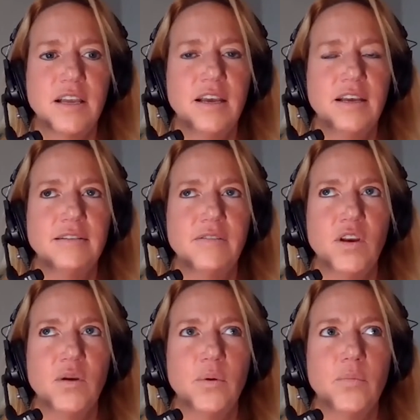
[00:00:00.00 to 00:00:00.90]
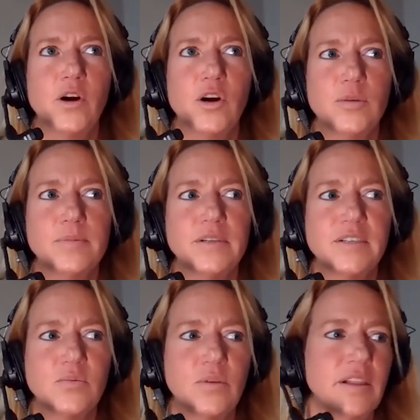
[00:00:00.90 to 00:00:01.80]
And, when we're
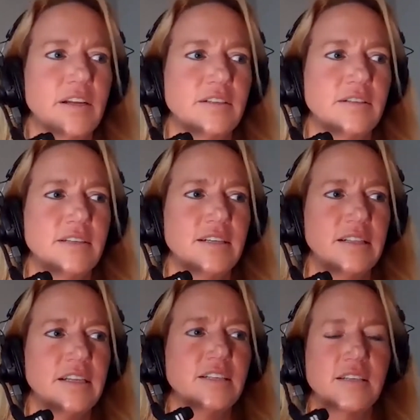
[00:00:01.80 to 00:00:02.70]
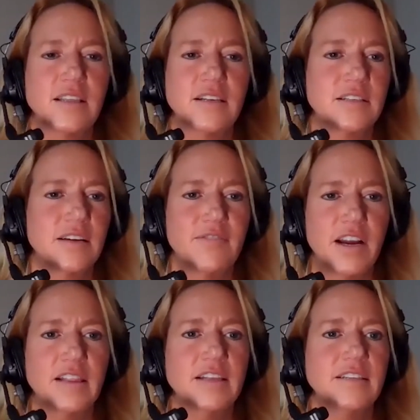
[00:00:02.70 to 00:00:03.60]
hopeless, it leads to things like
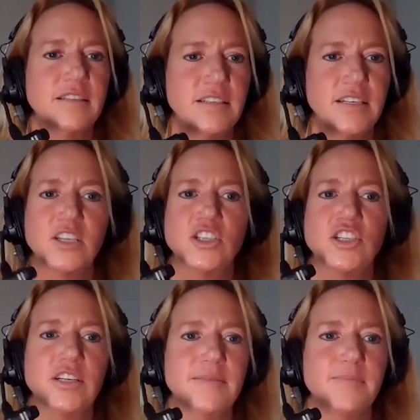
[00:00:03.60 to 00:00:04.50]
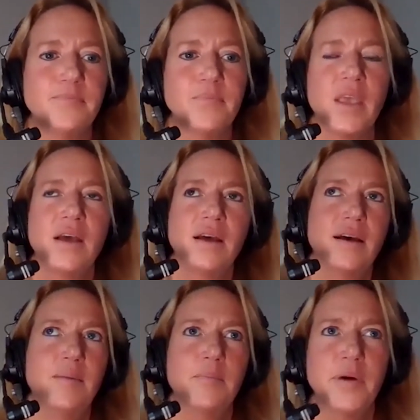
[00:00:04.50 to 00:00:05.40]
violence, addiction,
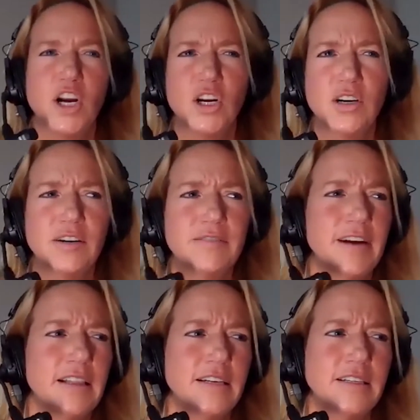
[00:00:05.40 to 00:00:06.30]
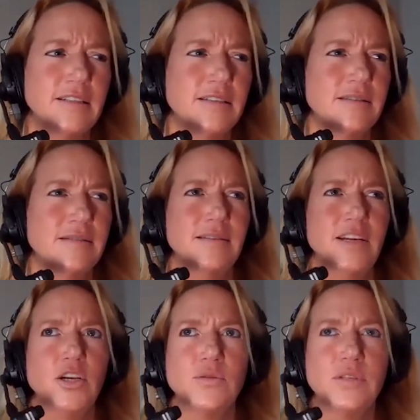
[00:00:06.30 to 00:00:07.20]
partner violence,
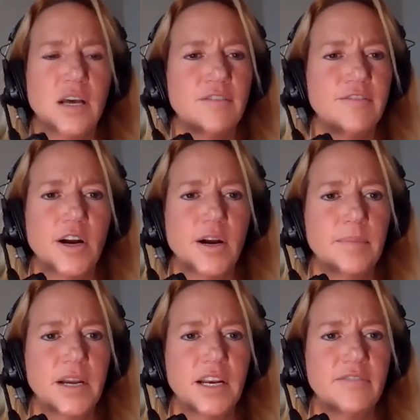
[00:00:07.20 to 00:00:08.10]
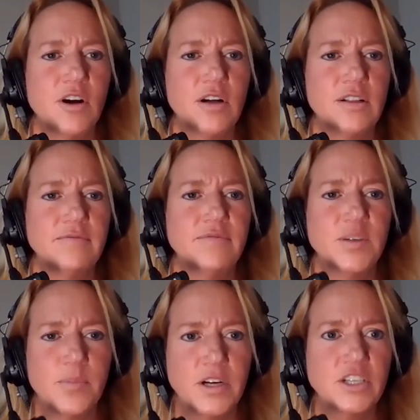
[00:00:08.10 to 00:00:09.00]
self-harm, kind of all of
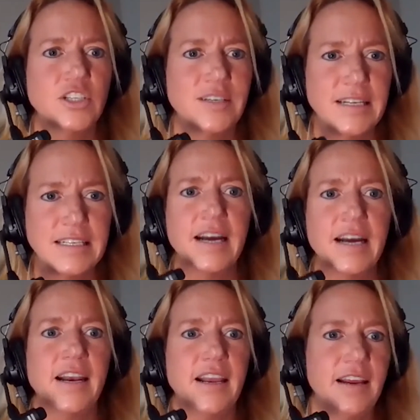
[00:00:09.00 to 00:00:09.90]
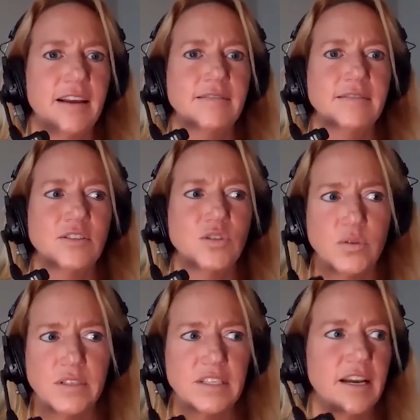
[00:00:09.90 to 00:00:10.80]
depression, anxiety,
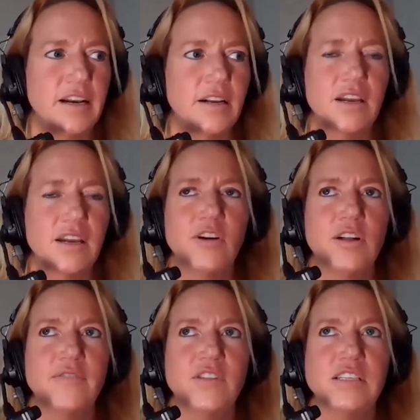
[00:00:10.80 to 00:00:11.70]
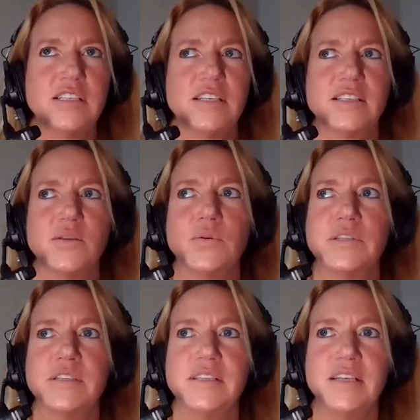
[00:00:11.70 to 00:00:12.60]
suicide, kind of all of these things that we're
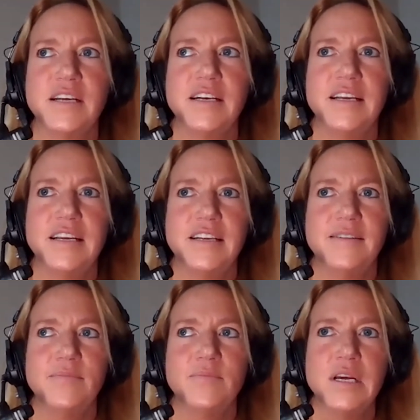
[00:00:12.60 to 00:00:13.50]
seeing in